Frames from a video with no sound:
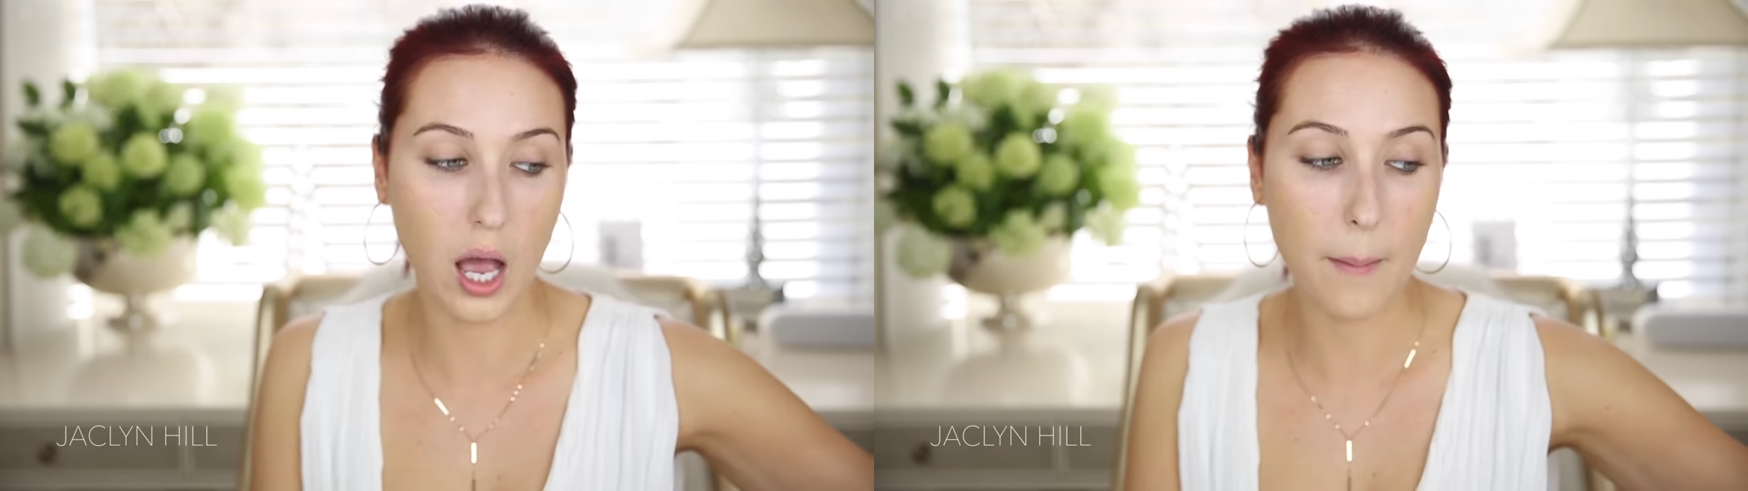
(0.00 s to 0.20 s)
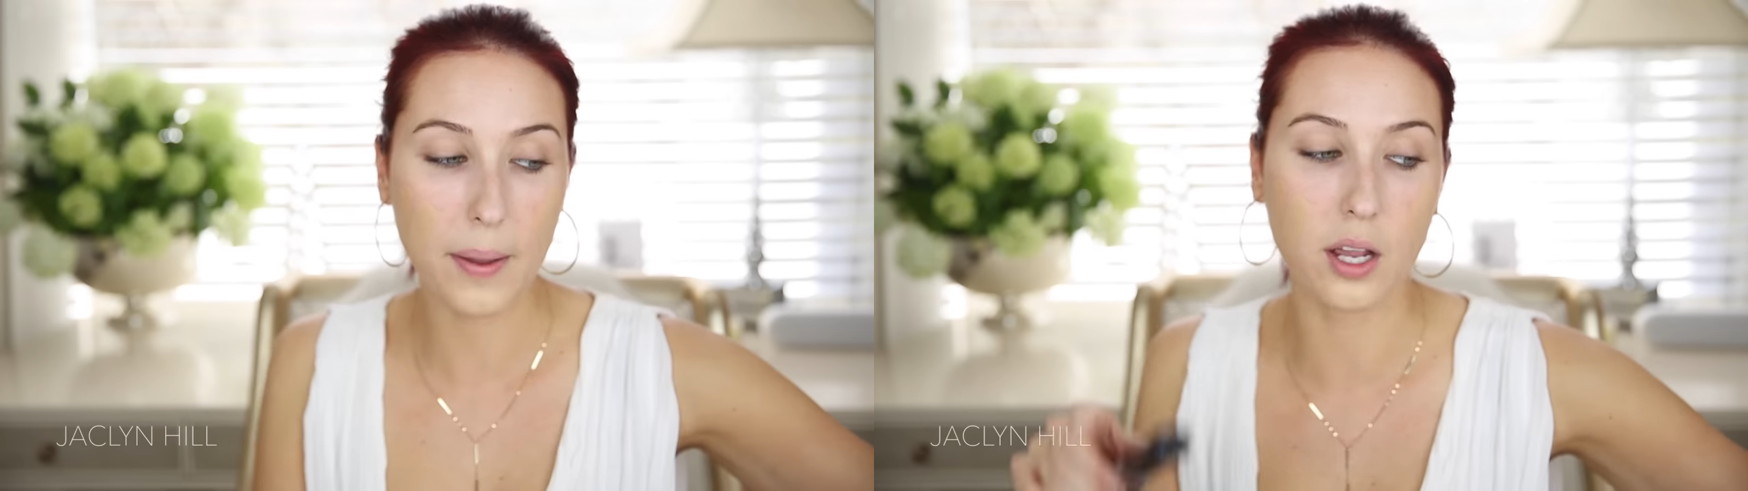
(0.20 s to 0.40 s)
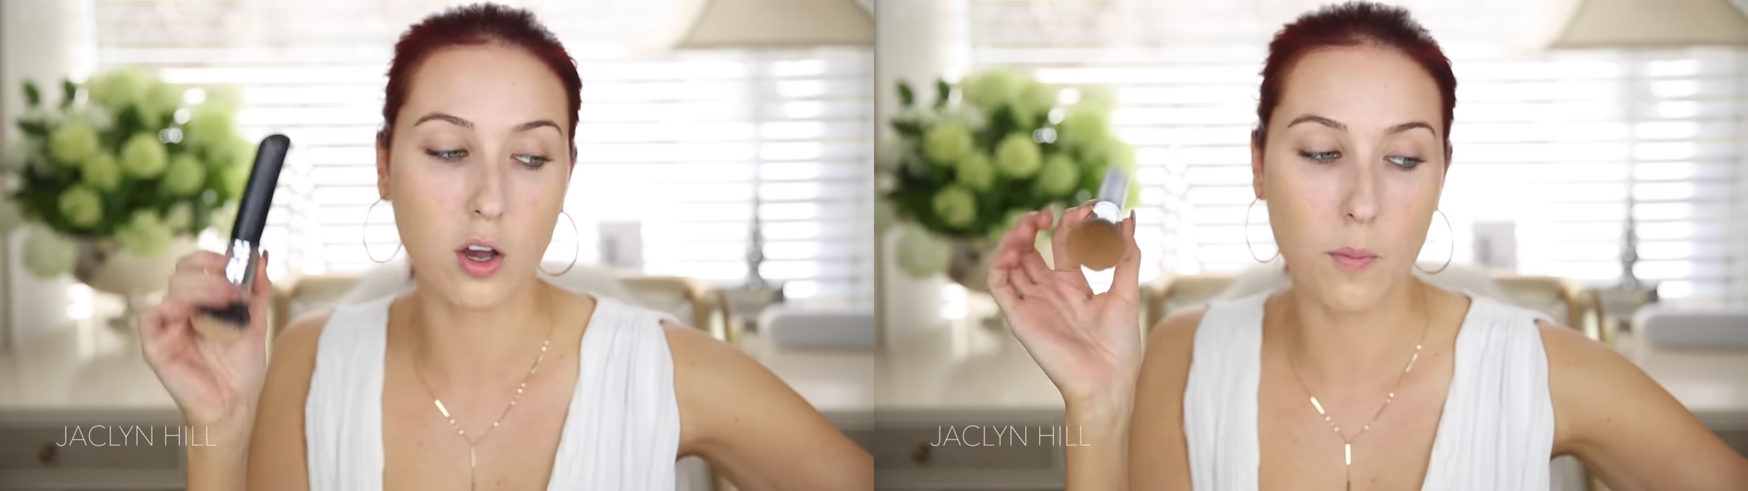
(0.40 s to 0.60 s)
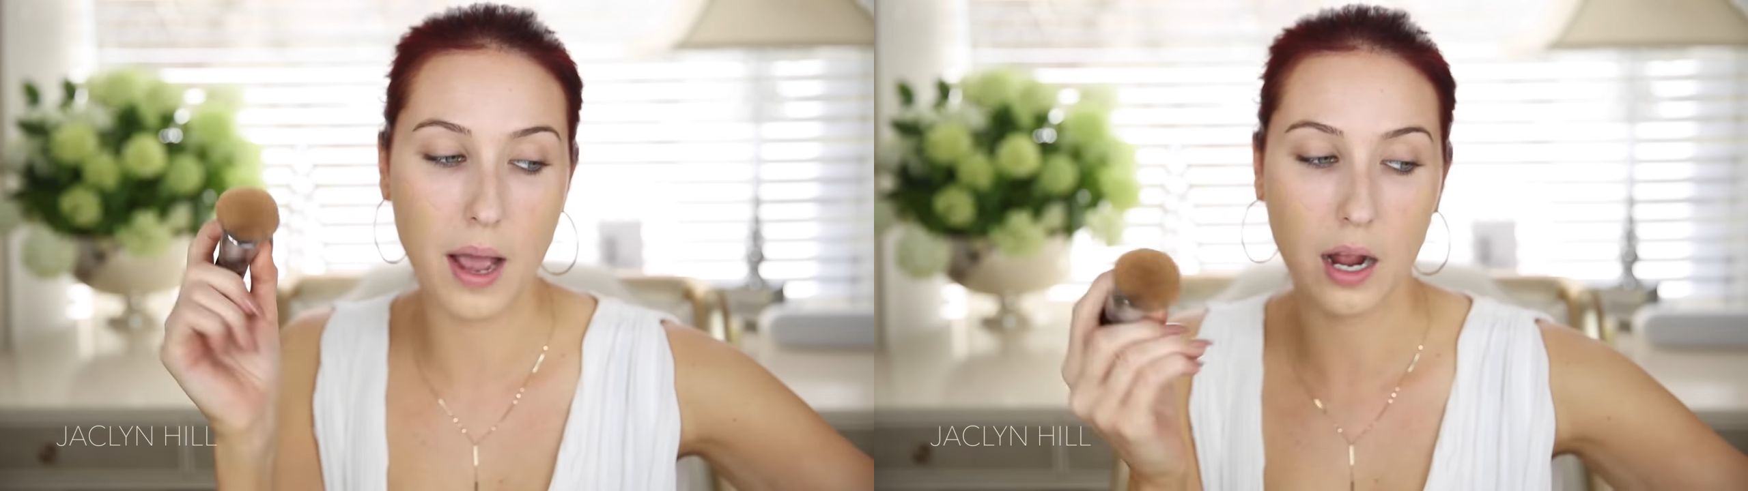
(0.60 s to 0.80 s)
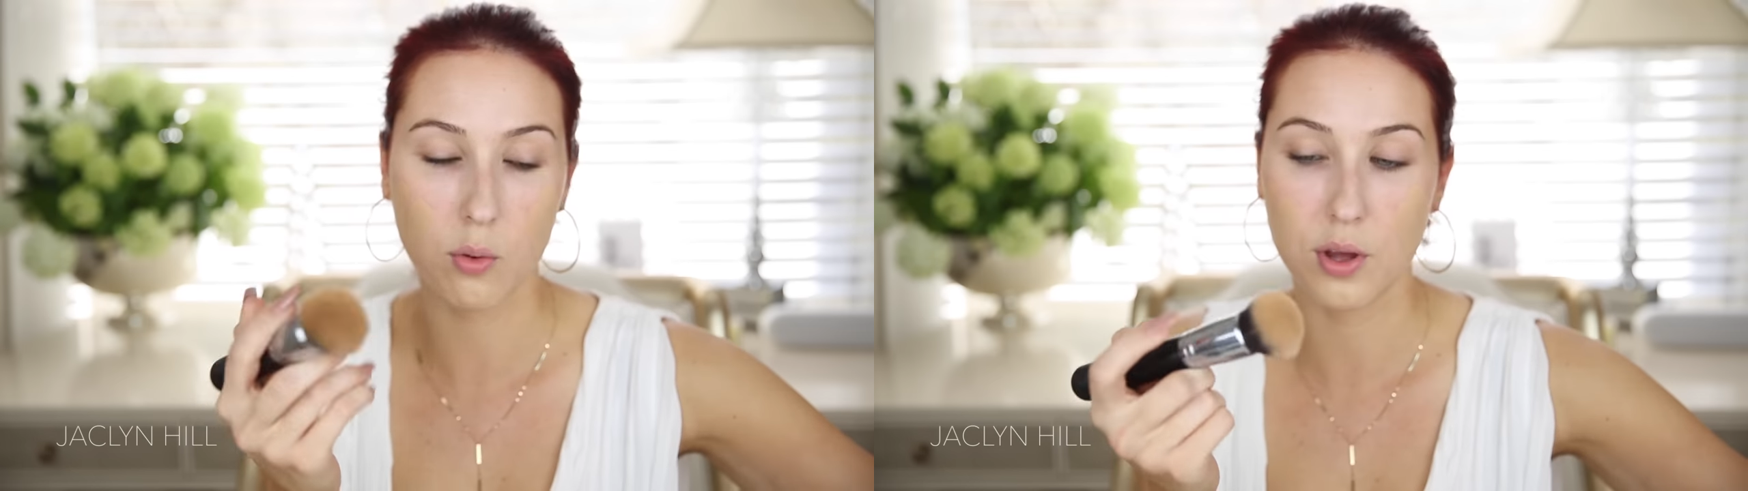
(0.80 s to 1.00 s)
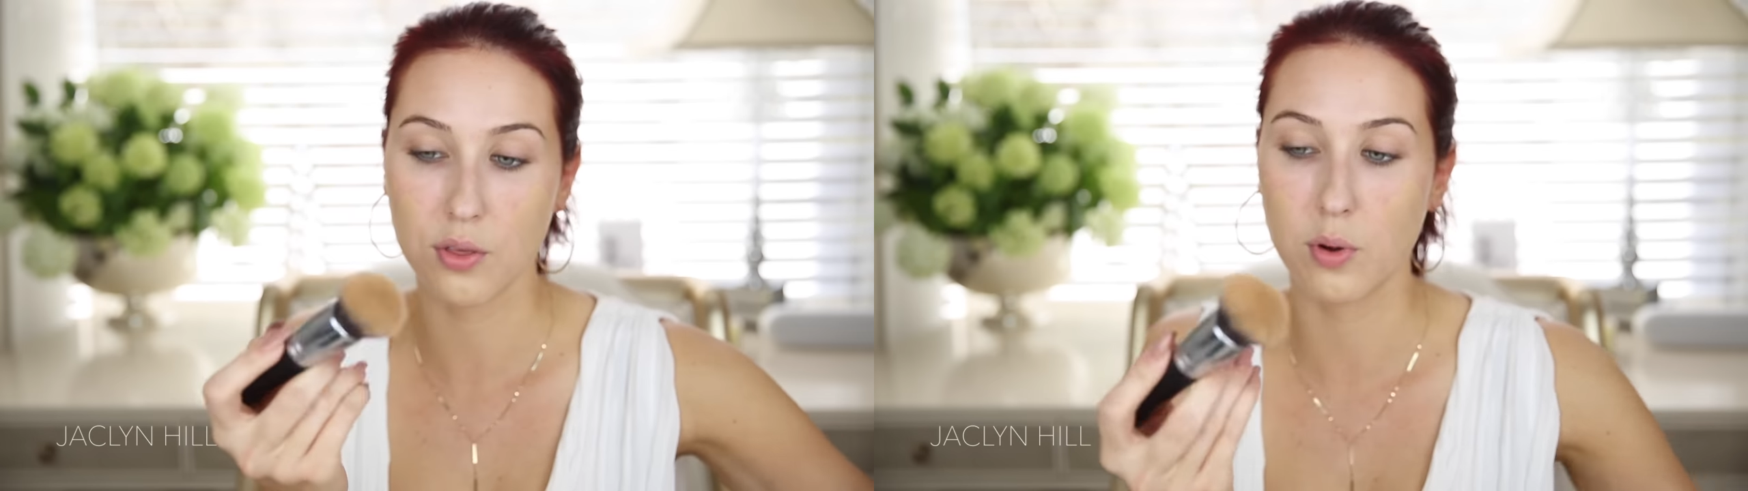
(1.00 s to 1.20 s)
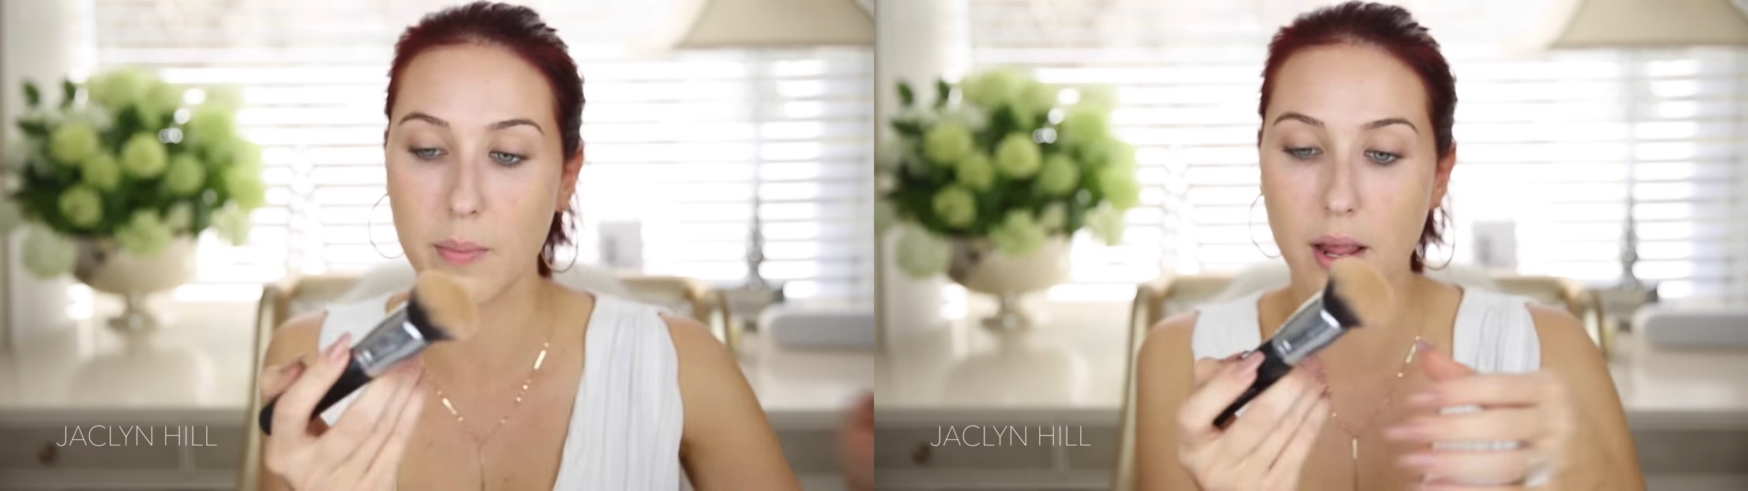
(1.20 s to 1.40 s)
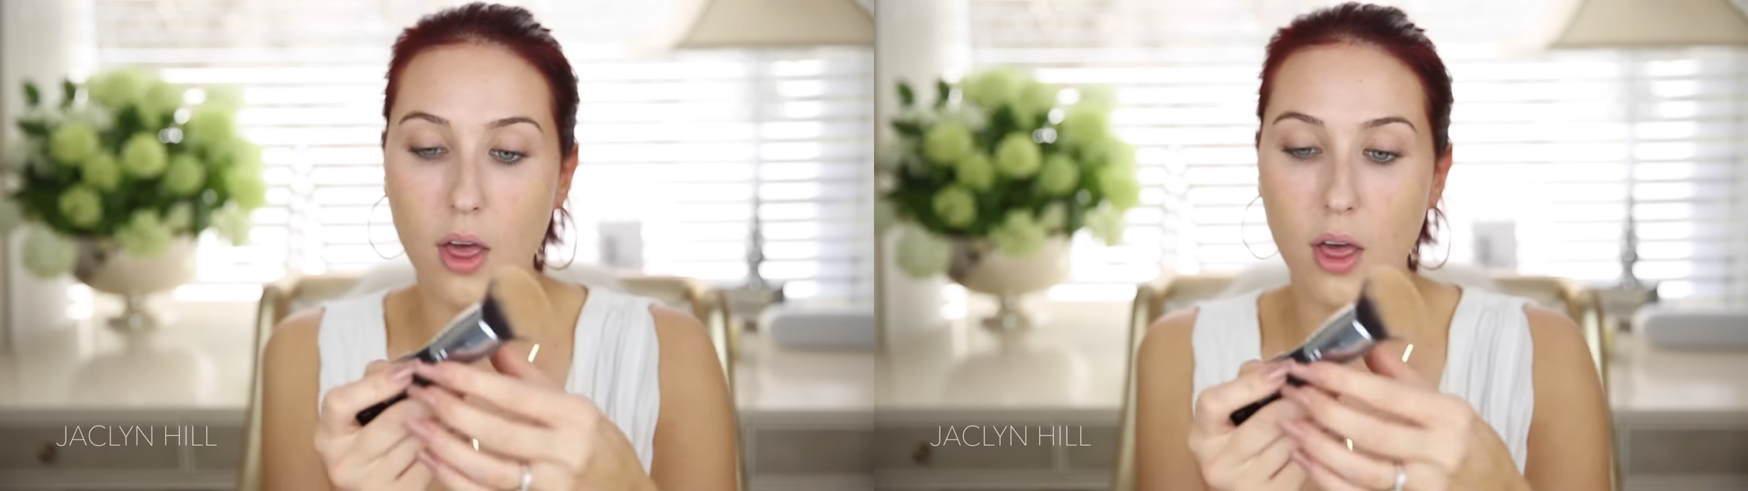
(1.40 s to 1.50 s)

up and go back with one of my